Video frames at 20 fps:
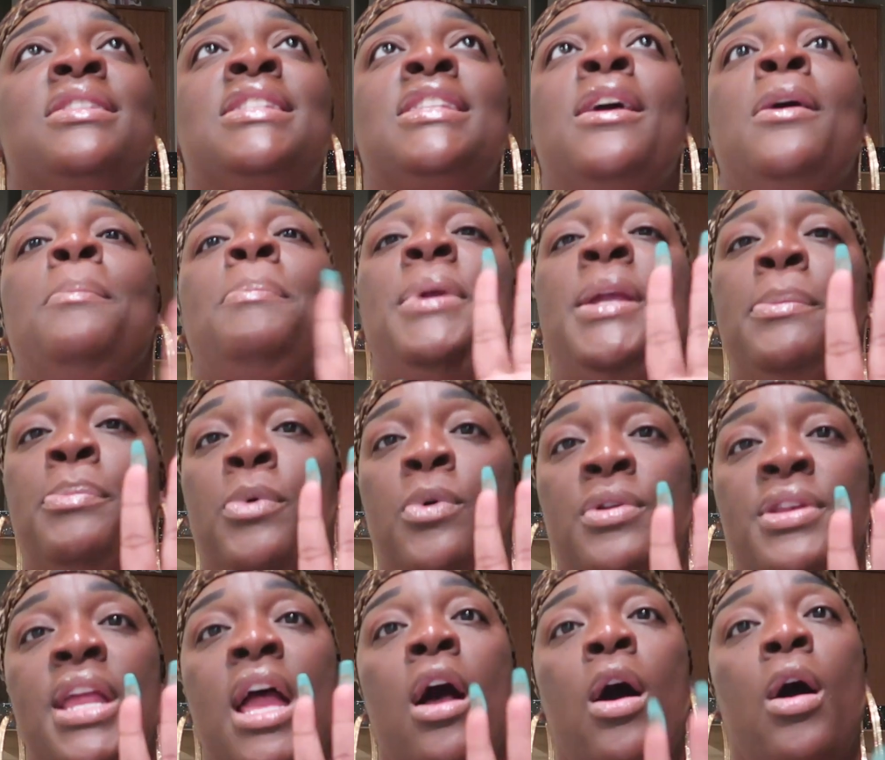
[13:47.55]
some
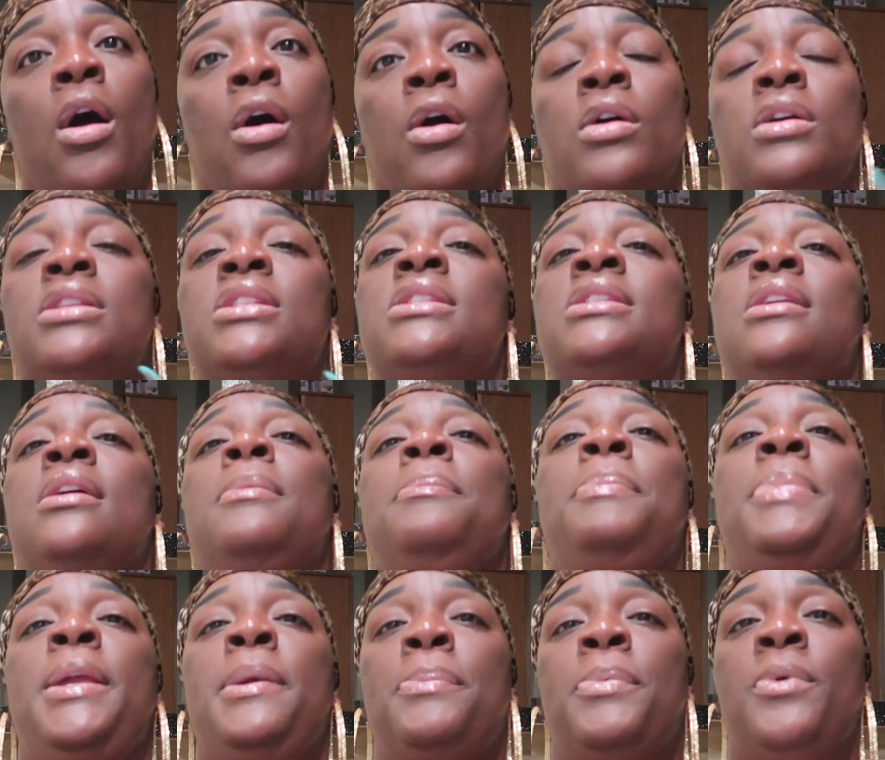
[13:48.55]
people, not all,
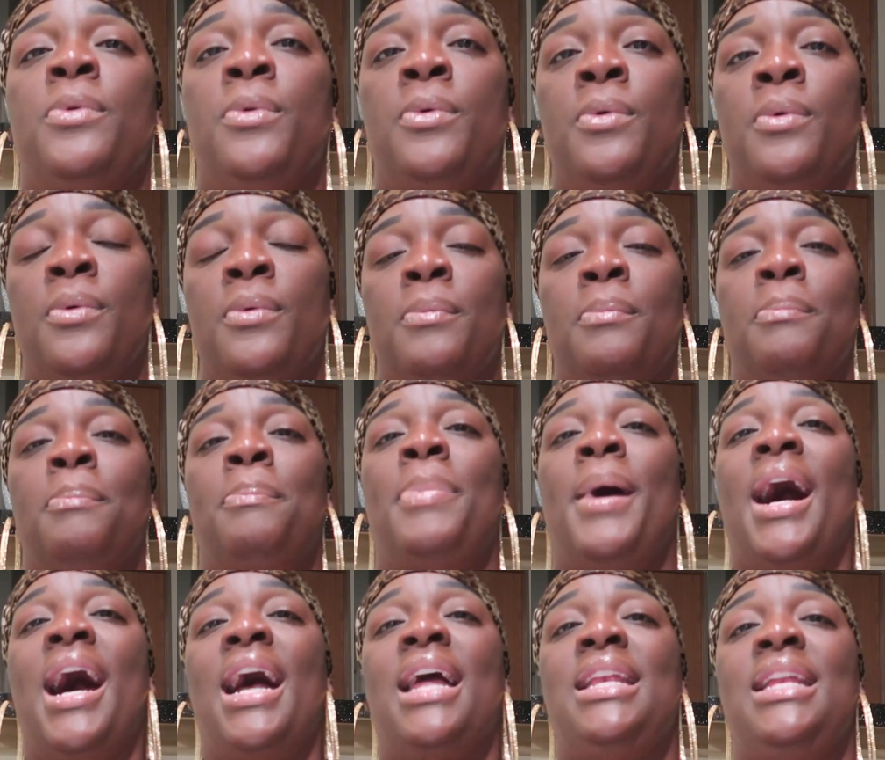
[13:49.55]
some people
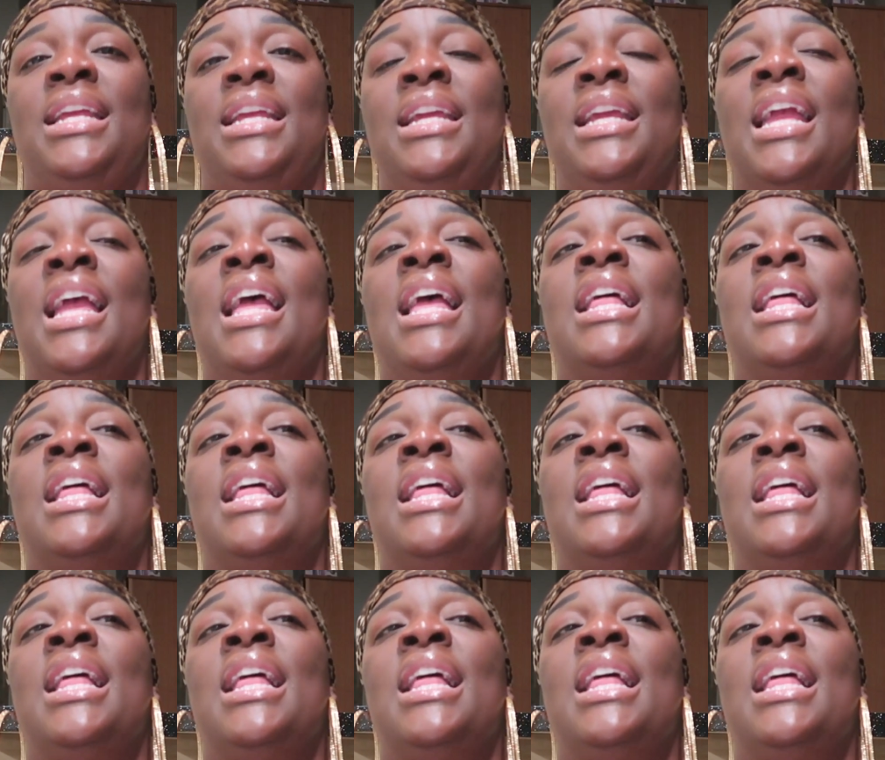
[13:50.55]
body